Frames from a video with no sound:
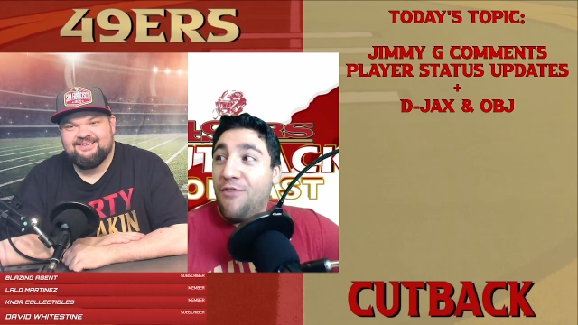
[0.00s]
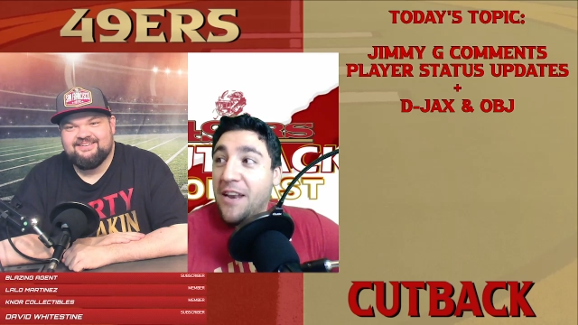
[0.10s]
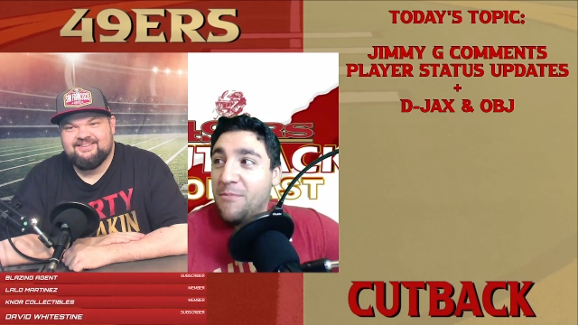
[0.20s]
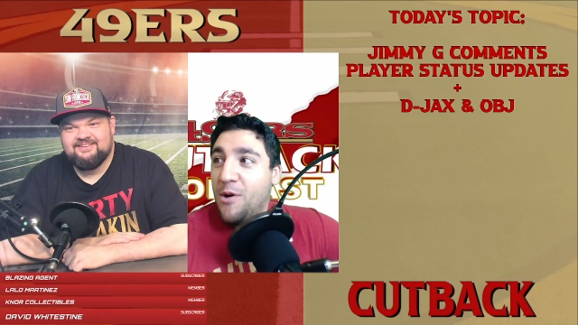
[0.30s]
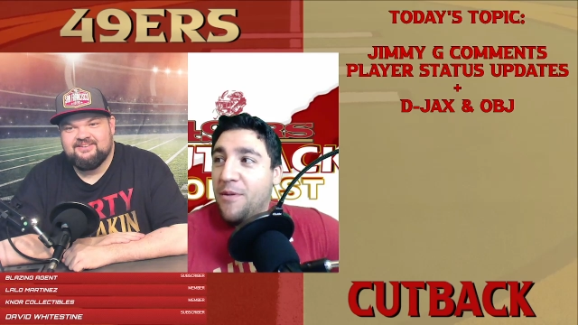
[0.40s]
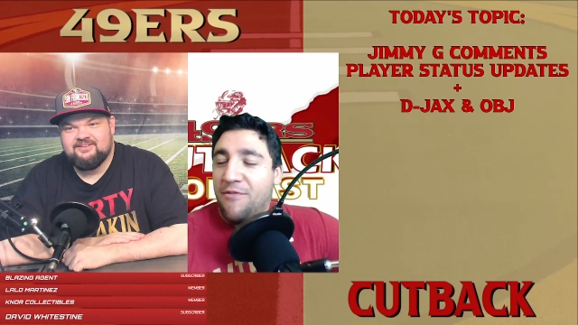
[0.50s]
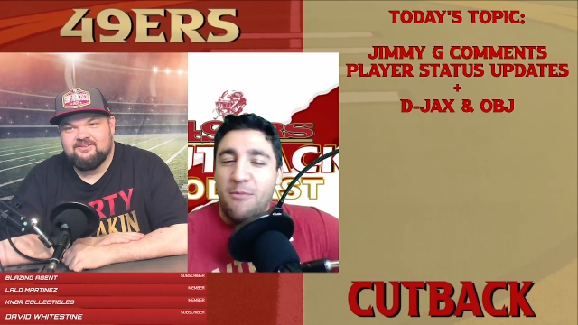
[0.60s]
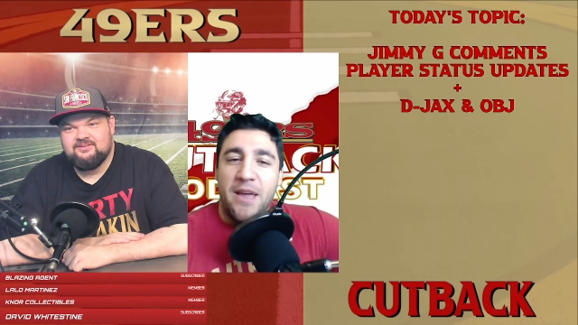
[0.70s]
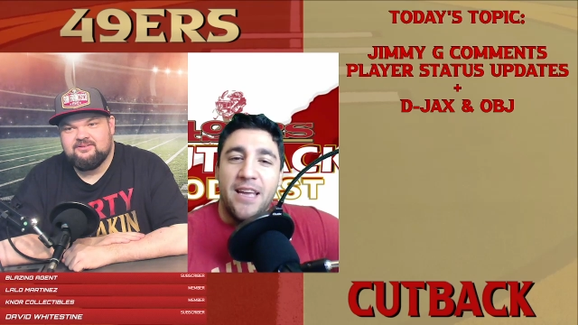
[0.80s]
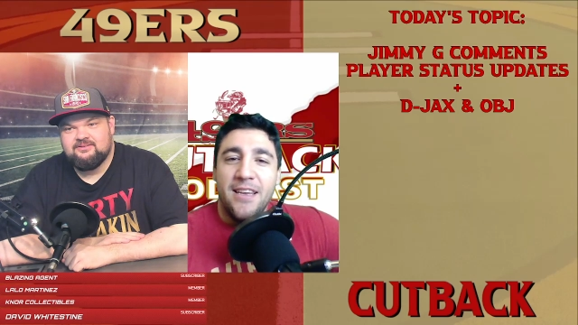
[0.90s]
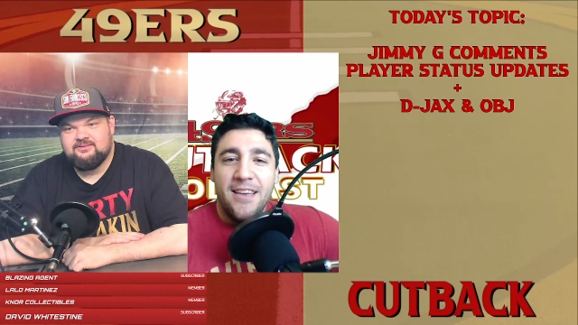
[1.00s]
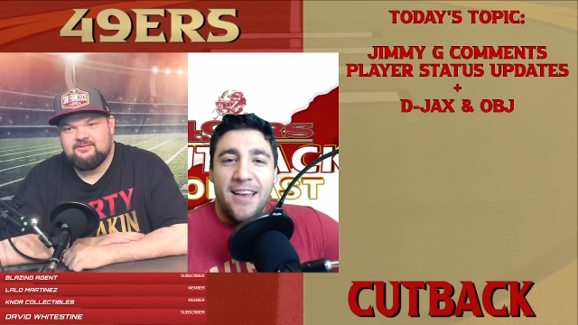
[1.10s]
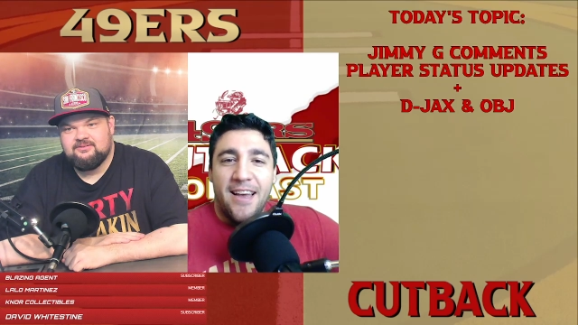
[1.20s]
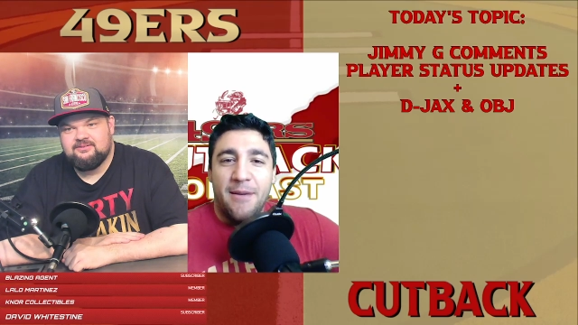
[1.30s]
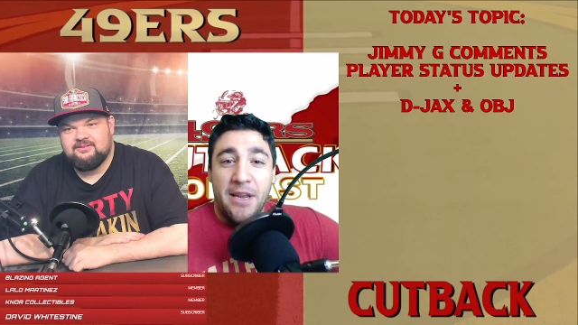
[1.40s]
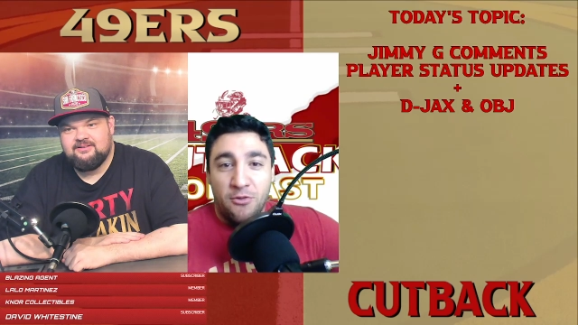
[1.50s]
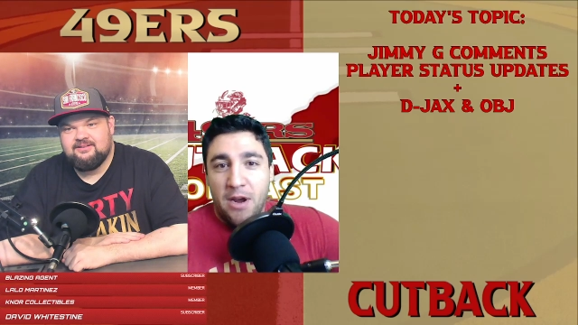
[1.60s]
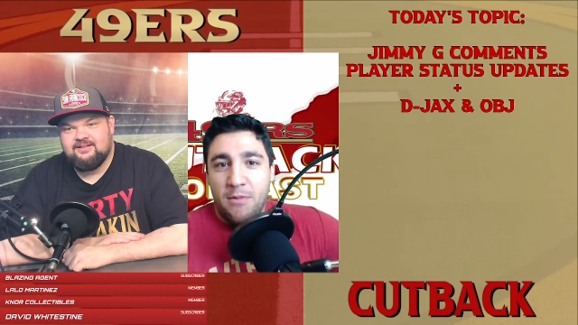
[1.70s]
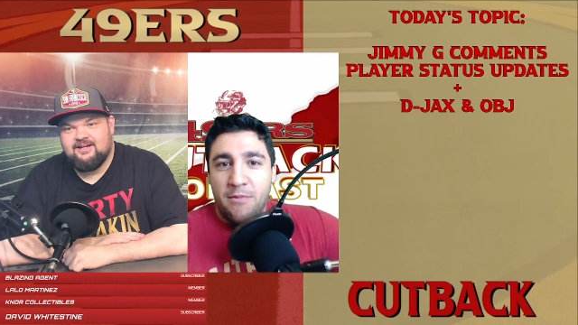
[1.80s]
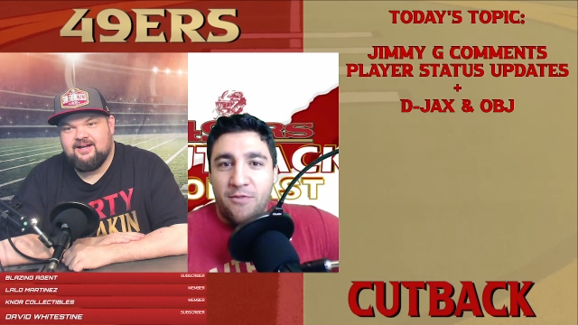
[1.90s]
Speaker 1: funny moment for me, uh, and
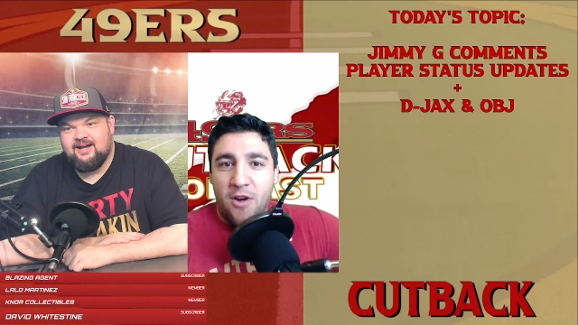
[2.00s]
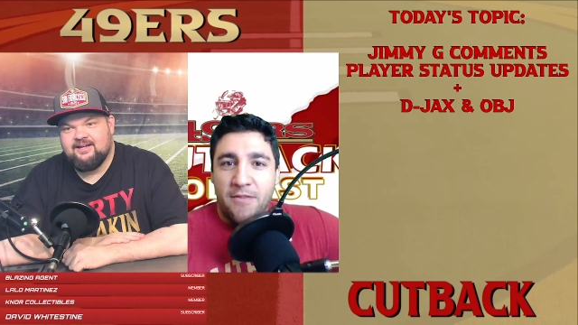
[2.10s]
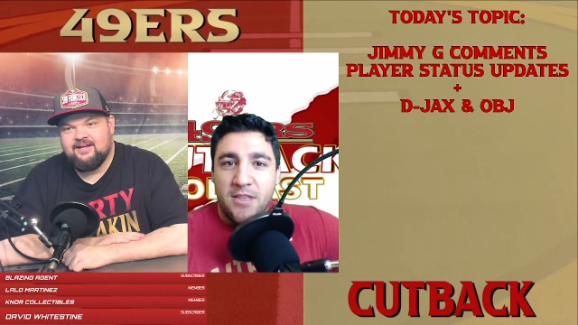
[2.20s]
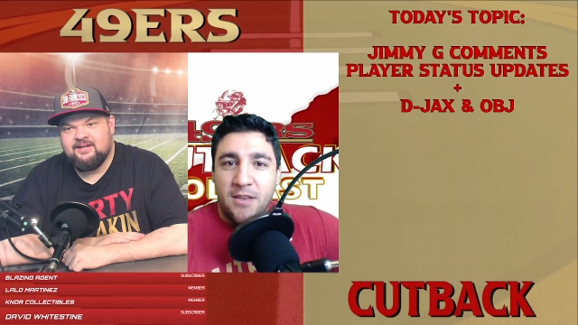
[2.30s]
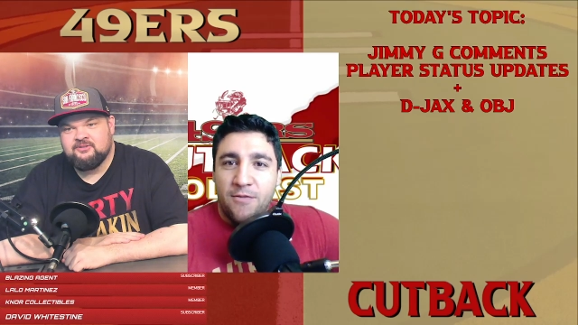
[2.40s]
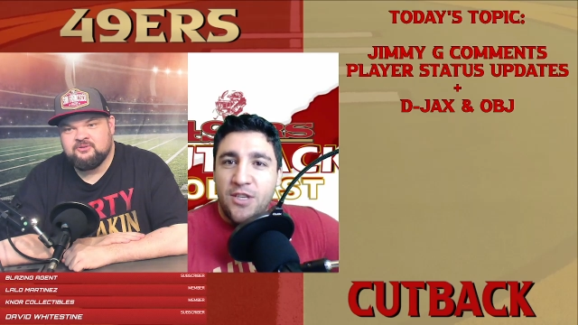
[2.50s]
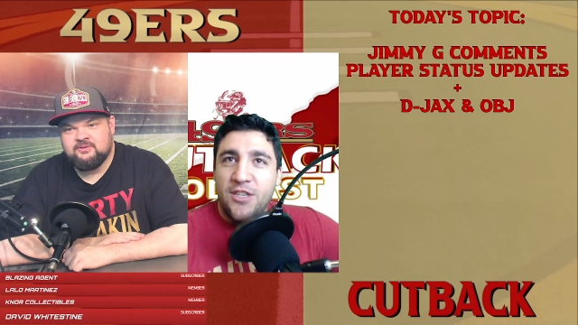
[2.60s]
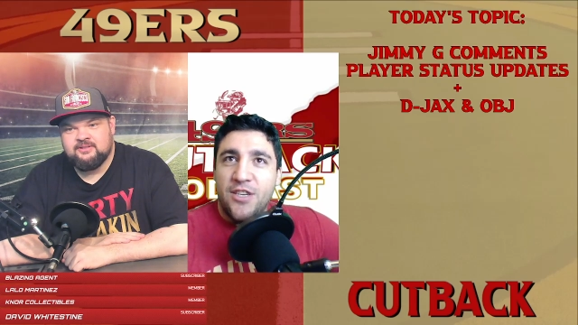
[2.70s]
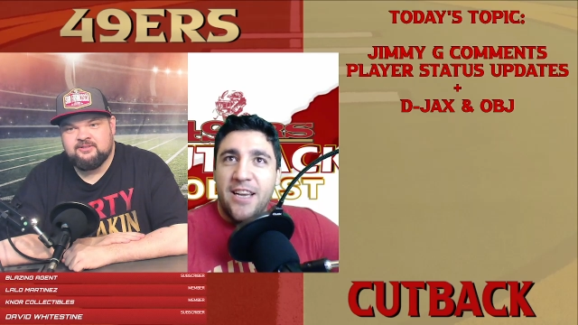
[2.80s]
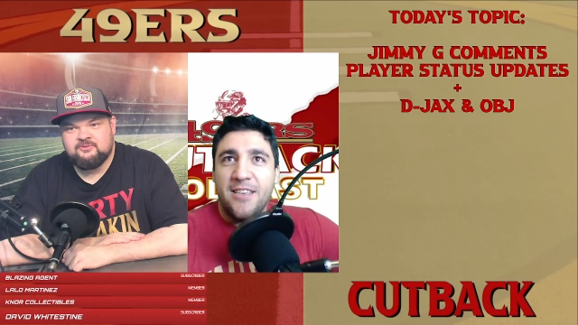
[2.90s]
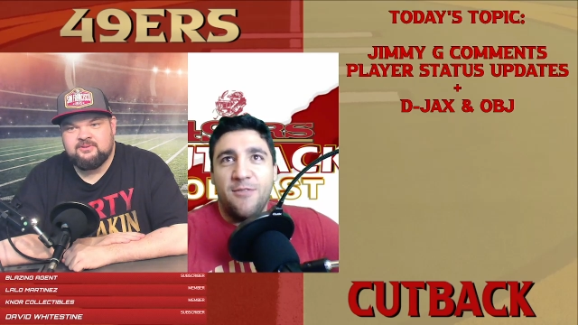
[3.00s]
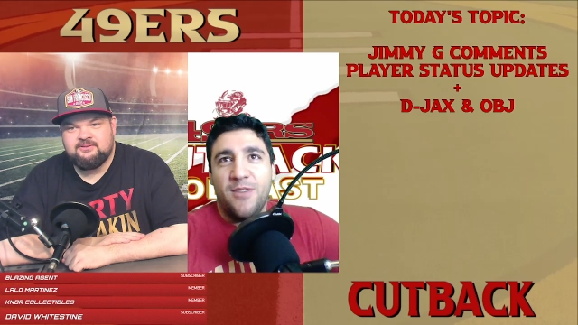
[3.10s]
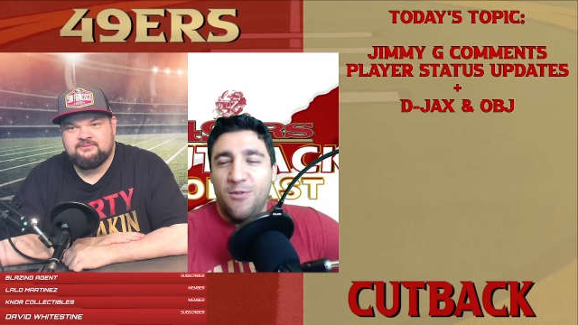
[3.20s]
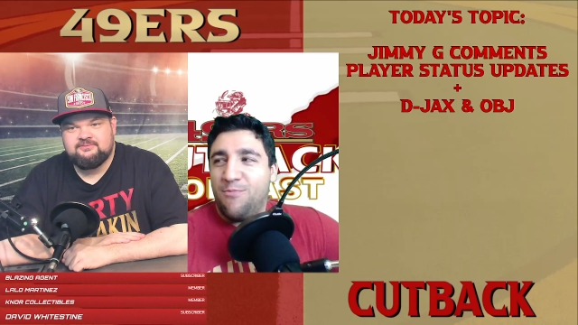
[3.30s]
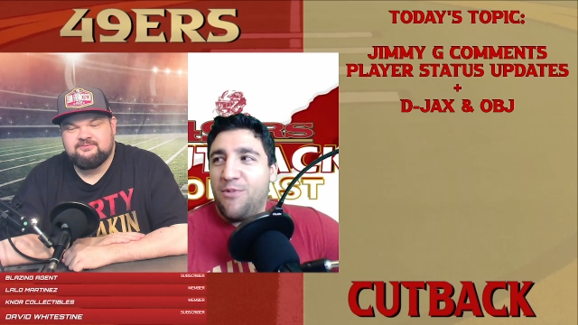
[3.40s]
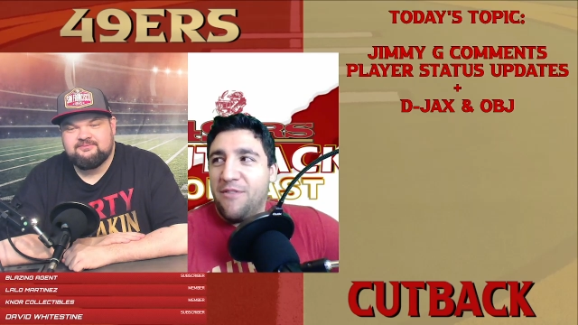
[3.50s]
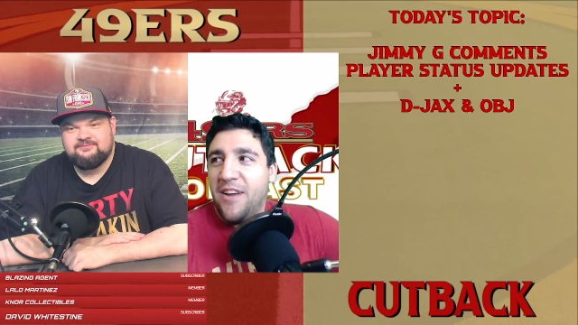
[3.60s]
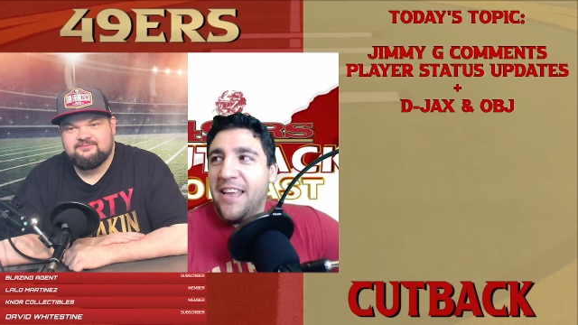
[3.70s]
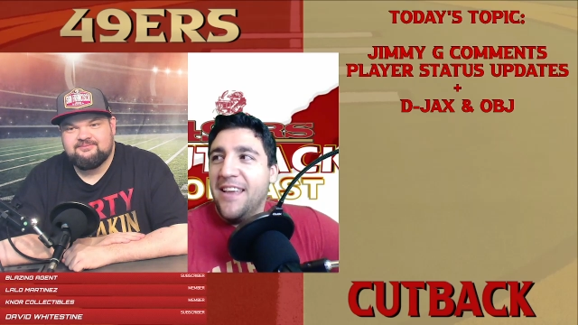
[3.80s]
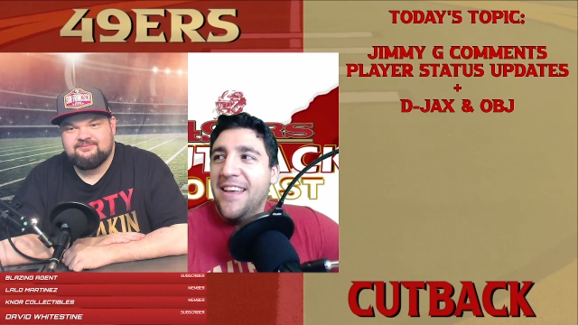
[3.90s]
great moment for obviously I, I for D.J. It, well. it, it, was pretty
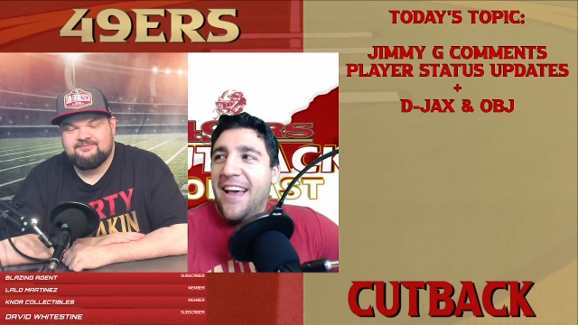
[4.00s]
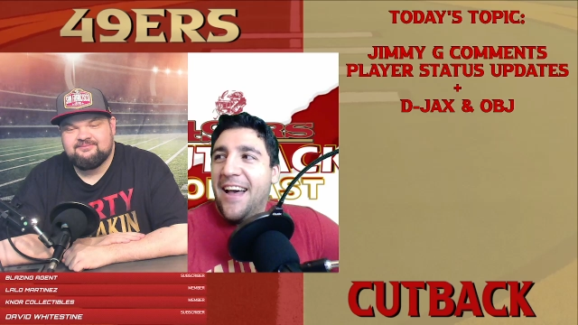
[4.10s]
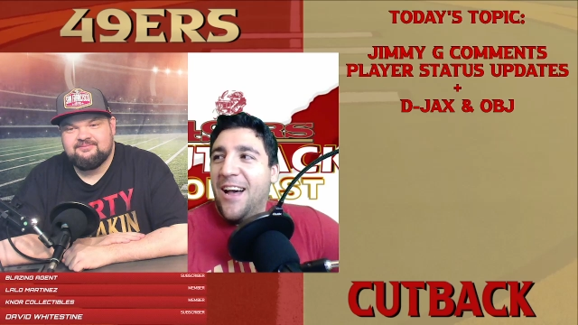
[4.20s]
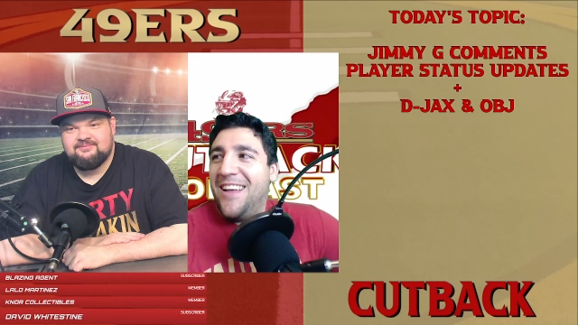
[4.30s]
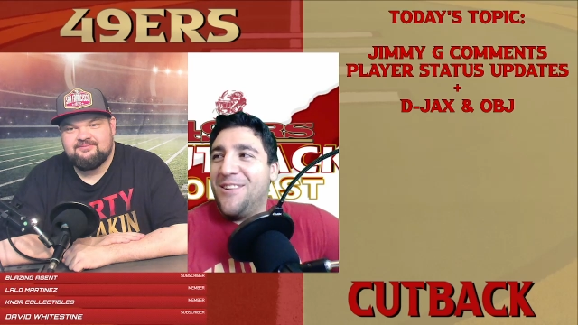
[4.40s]
funny. Uh,